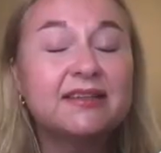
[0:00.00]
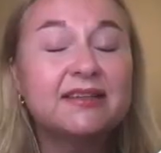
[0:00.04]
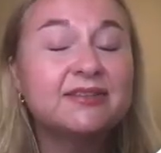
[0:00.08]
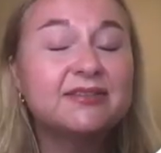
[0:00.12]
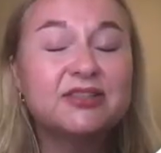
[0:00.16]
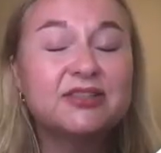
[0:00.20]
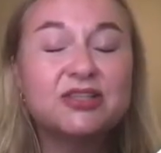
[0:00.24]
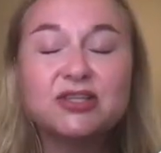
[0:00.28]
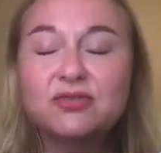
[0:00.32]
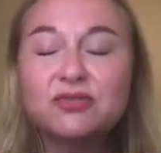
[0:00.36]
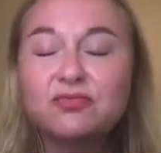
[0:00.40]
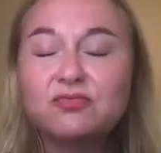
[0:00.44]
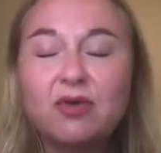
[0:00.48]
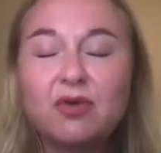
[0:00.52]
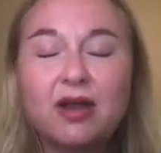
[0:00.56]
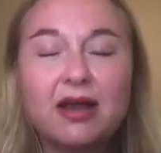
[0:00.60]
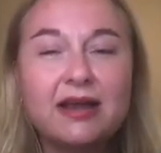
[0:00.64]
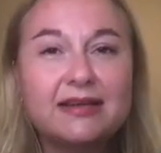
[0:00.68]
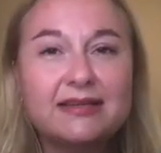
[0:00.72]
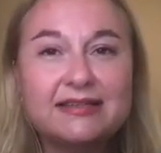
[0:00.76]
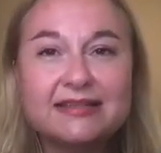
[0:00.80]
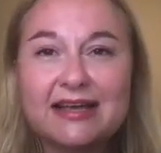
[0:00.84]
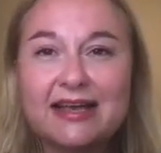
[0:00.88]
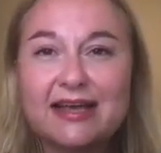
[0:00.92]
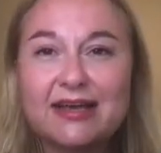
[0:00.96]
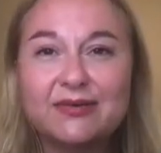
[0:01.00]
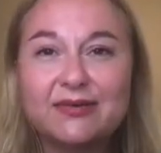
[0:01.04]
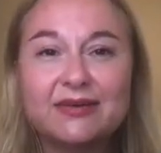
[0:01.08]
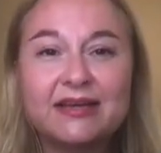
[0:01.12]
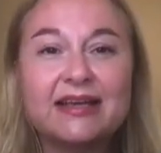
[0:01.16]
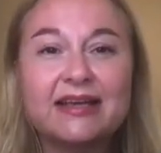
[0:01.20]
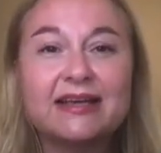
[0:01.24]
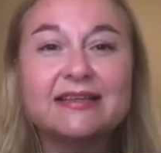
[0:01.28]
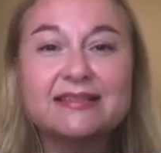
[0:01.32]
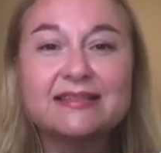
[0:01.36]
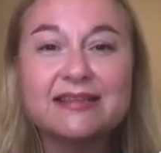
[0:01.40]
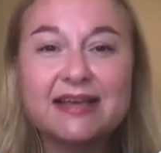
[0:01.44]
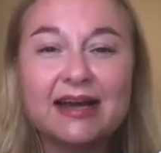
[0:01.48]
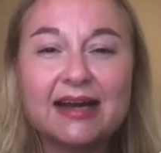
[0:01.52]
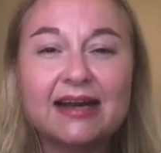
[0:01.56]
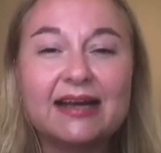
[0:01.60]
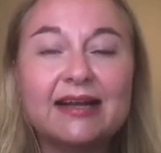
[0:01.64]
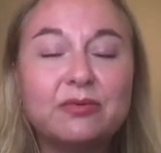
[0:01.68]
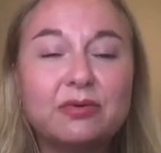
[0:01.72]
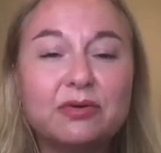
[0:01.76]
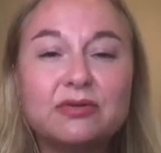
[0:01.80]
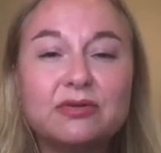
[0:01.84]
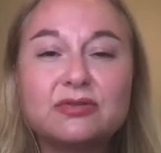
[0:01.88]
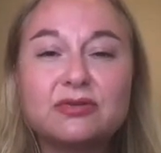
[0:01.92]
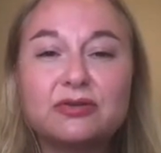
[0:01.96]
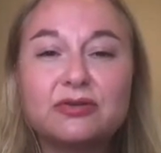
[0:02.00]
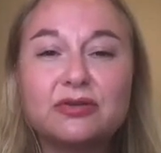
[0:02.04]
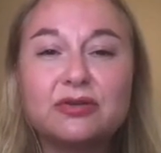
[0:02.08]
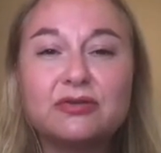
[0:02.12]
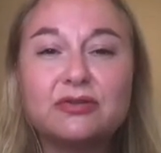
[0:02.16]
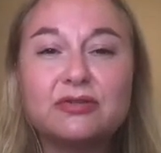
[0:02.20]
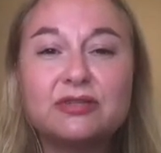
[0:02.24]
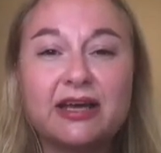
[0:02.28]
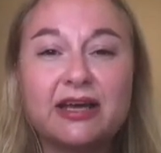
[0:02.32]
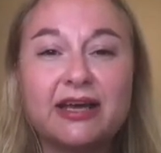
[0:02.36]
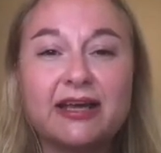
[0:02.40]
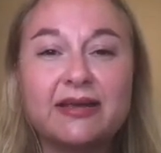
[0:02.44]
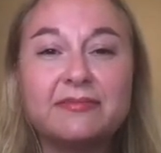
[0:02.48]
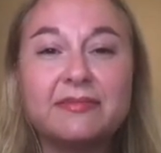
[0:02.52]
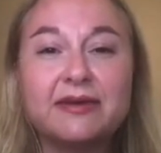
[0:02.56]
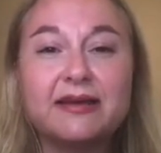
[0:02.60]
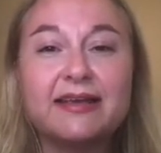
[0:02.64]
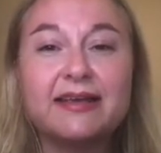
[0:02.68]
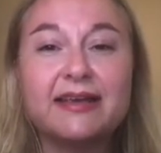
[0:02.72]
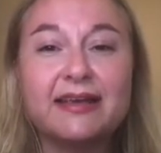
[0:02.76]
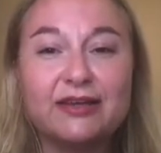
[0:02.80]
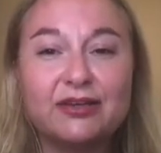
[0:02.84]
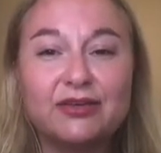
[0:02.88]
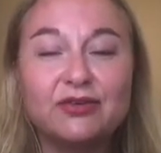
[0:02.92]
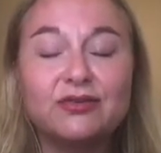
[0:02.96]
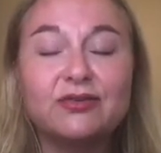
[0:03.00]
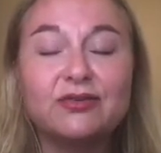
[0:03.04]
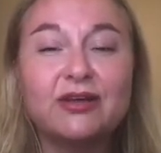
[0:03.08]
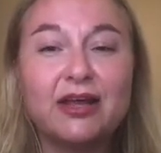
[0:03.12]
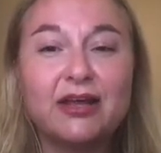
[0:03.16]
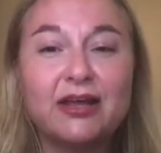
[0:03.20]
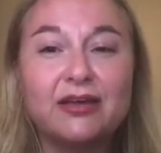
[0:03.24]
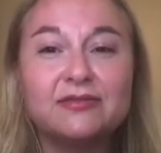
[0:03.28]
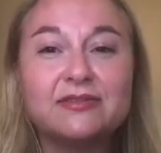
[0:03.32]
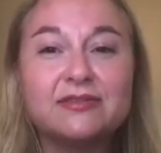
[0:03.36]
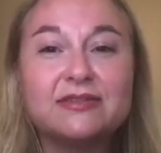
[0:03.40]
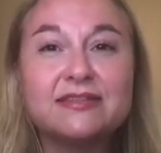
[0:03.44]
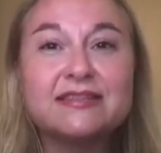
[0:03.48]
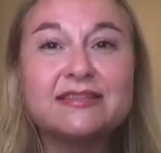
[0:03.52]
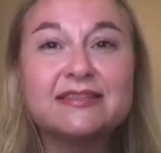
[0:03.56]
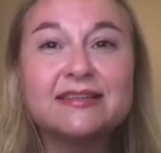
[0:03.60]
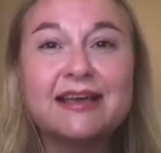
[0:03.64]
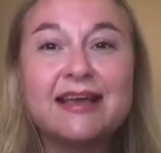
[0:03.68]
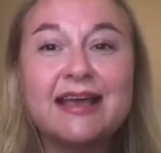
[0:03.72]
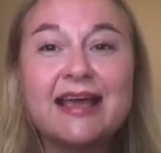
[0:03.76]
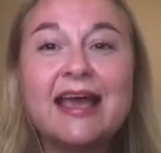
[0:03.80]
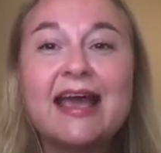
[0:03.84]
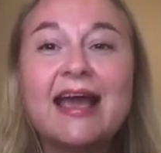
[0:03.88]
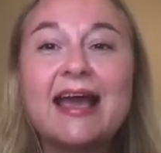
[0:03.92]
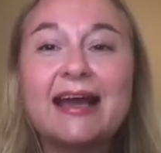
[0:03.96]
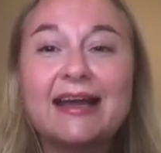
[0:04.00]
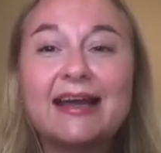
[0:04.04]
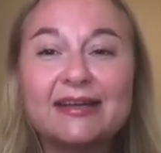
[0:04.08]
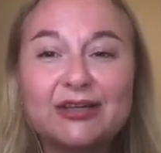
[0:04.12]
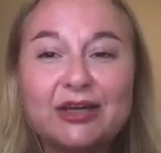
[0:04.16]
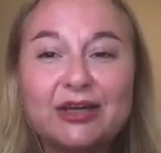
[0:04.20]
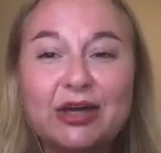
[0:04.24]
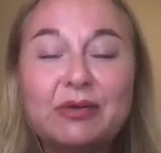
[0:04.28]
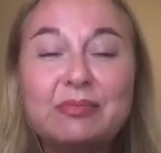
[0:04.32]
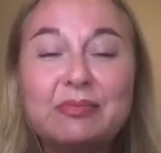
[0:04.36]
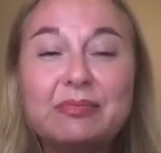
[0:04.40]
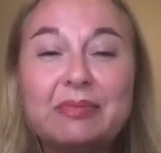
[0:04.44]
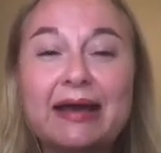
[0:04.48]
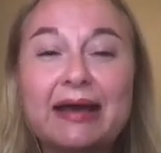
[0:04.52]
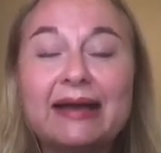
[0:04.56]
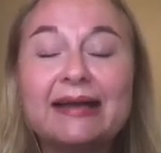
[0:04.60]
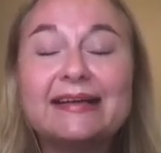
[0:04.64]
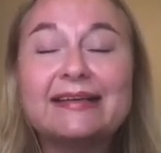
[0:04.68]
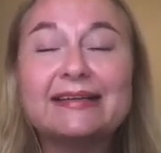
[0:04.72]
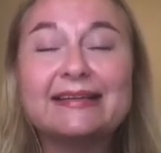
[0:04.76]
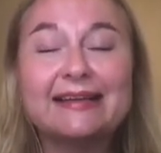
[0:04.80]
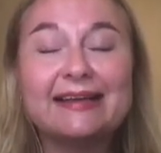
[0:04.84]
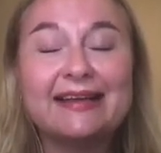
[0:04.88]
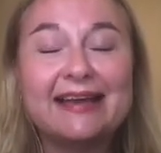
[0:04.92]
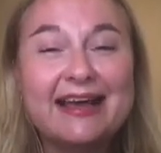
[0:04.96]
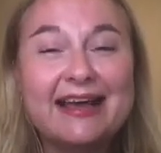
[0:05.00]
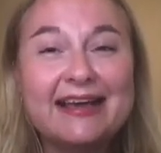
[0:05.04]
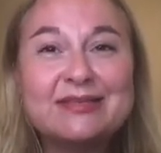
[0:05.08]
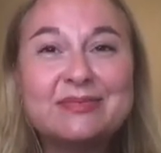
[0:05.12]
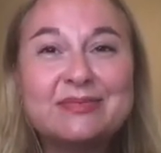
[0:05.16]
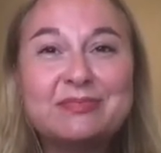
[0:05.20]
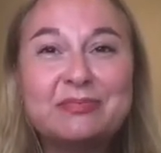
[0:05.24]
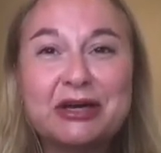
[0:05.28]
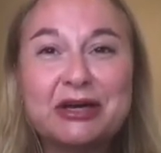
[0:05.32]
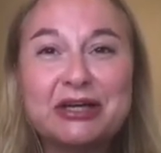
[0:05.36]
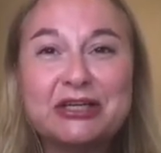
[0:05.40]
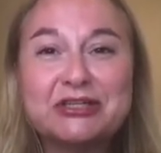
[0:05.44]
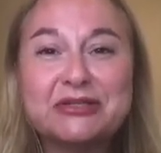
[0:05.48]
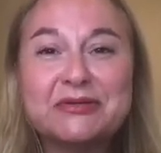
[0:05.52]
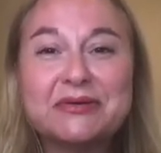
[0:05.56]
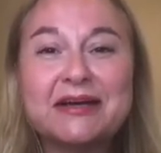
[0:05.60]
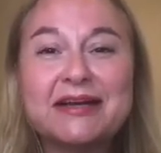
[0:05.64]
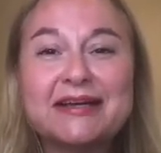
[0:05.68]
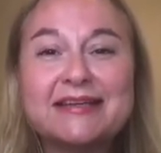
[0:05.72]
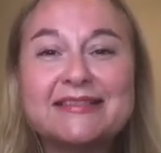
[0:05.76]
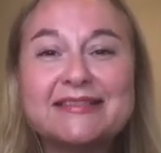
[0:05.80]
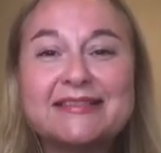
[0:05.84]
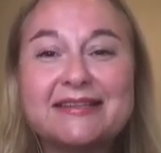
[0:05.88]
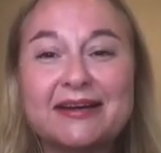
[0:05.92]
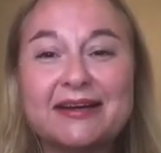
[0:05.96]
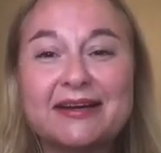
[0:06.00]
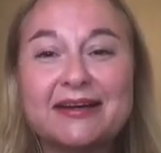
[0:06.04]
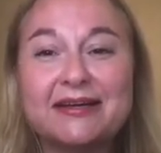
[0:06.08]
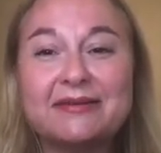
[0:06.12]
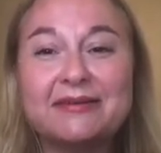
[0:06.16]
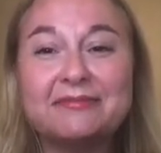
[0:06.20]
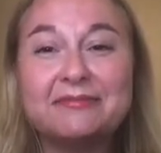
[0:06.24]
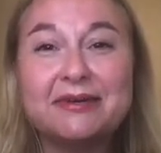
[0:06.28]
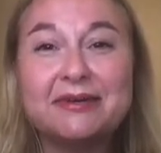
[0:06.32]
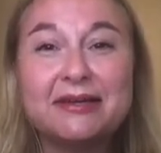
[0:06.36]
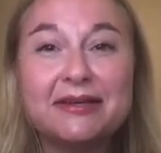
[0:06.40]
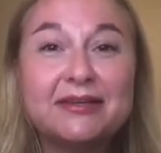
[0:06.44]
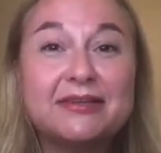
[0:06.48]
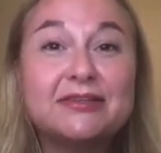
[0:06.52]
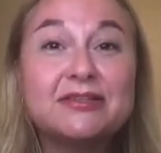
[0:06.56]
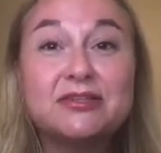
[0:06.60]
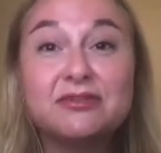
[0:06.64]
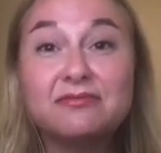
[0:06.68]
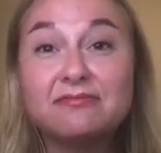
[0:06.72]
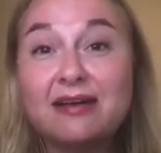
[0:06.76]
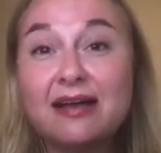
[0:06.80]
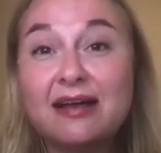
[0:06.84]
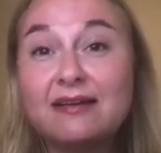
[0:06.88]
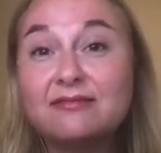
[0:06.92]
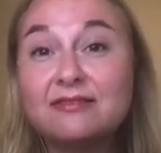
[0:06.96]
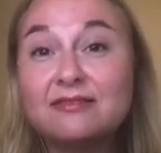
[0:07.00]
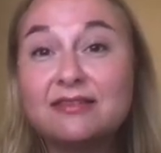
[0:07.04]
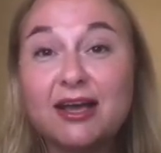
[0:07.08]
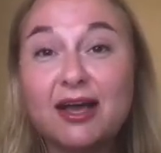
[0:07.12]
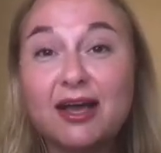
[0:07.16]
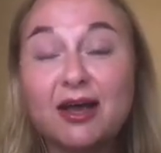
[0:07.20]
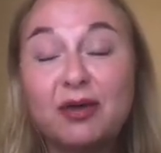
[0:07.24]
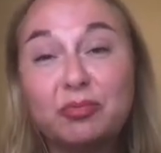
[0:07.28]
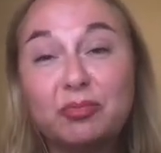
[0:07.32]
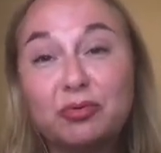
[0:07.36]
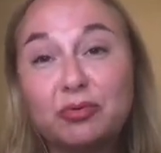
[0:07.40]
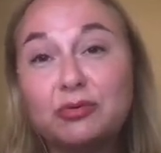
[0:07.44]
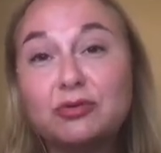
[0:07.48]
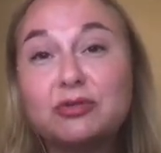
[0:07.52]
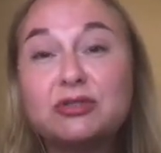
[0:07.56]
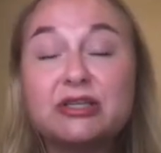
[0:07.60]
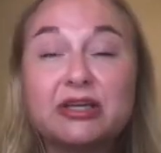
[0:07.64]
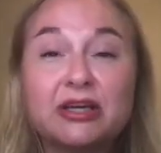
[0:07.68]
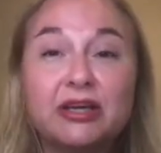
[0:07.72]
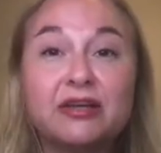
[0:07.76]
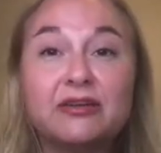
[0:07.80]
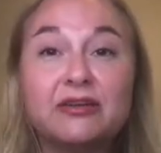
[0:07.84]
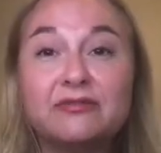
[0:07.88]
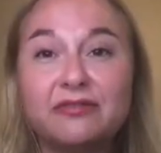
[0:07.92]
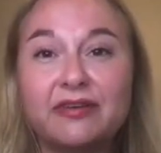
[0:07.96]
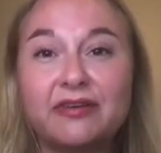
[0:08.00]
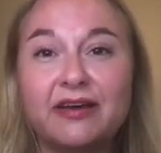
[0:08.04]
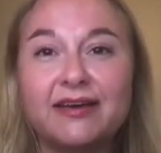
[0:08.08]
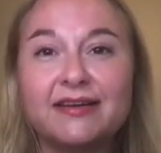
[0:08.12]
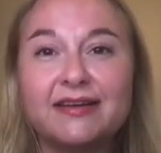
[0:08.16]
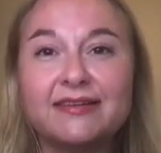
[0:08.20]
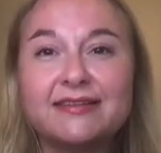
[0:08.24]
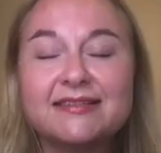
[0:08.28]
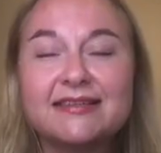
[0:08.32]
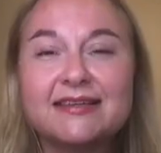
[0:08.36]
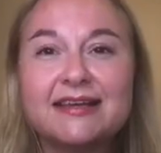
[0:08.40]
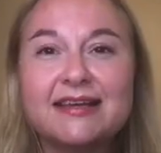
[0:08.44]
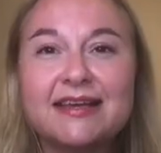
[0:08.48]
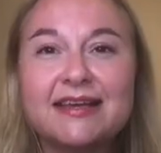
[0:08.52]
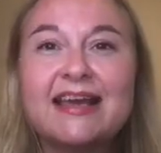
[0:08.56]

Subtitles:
just write down exactly what's on your timer in your notes and go back at a less pressurised time to round up or to convert.